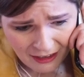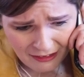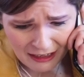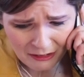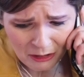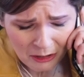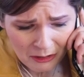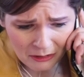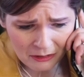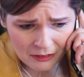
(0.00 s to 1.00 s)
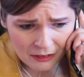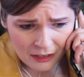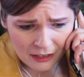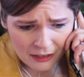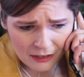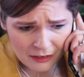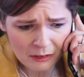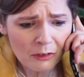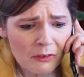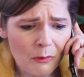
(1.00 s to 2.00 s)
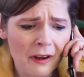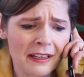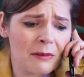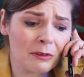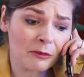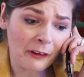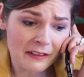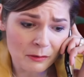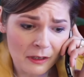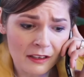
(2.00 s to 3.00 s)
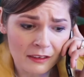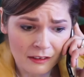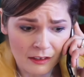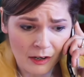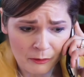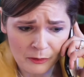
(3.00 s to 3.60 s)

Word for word: That girl, the girl, the one he was friends with, you know,